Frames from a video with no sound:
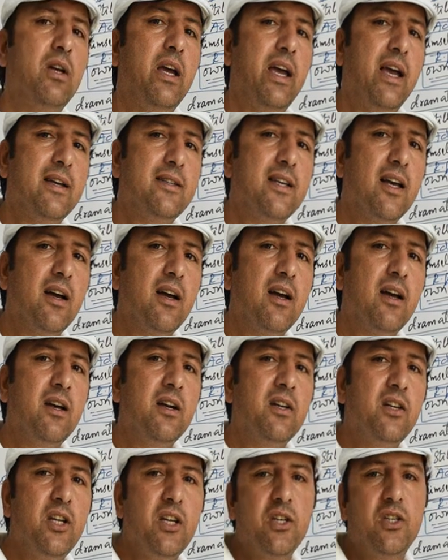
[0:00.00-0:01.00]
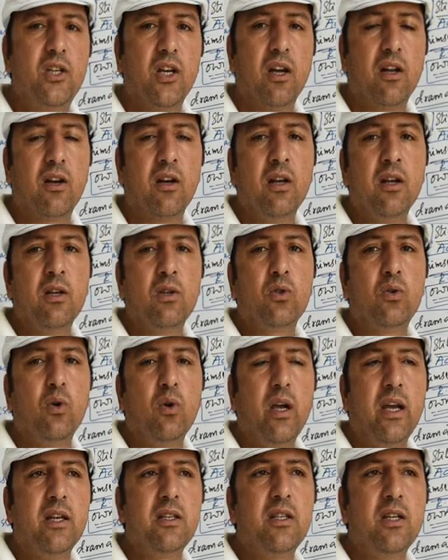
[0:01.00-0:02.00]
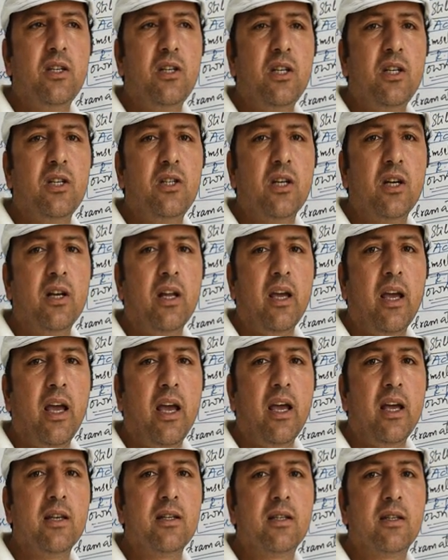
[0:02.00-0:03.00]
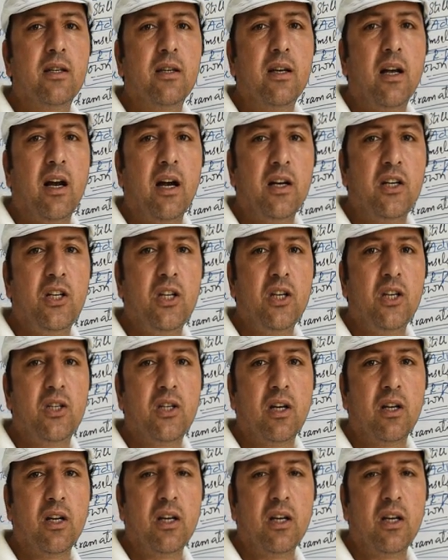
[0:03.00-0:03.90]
As a teacher. So as a teacher, as a teacher.